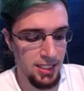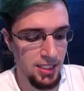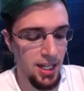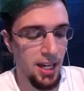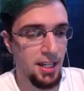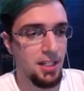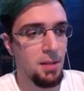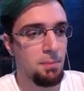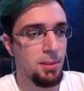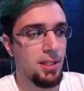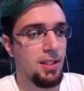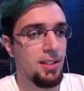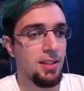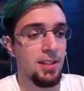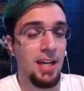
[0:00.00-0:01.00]
not going to
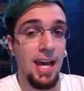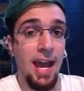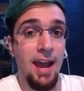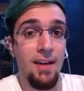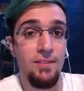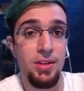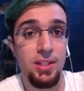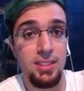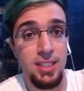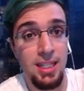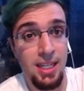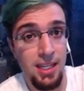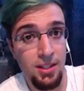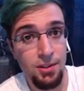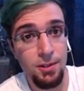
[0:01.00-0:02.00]
be the heaviest
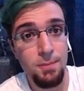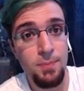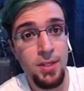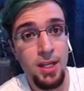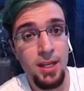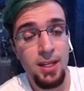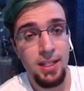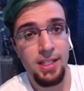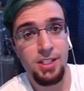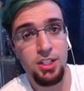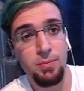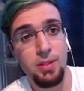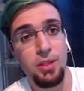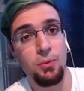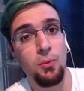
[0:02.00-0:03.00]
hitter. He's
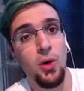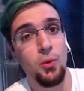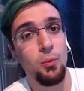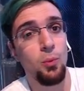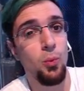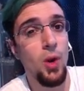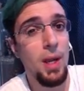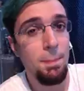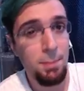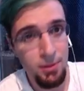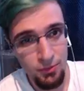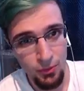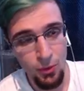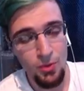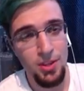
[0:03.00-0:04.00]
going to be the one right
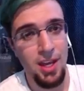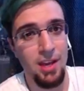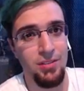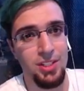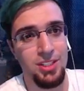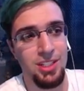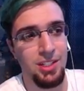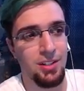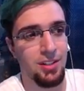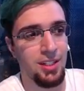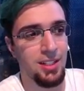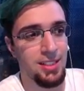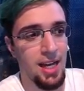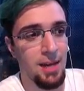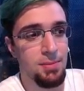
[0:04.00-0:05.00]
before the heaviest hitter
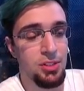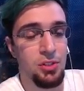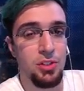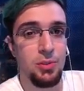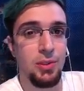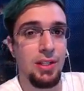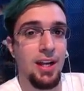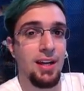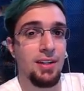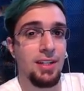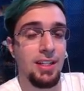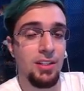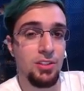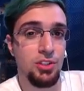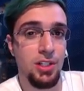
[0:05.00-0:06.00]
because I'm still going to rely on
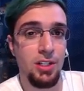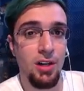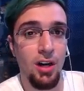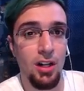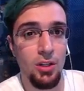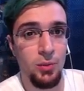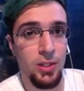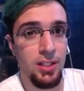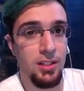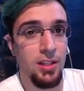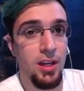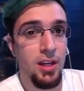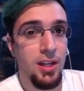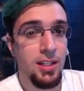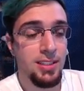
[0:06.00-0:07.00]
Illustrated Halloween
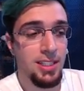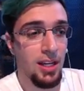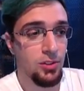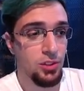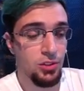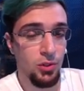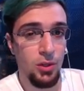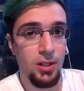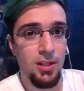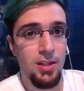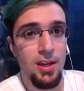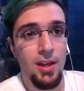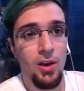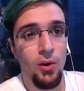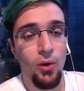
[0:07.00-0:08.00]
Town Sora
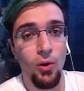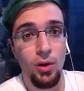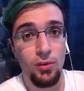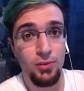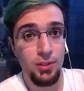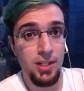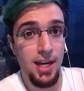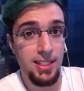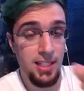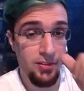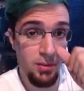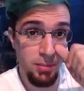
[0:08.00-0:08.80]
or if you guys have a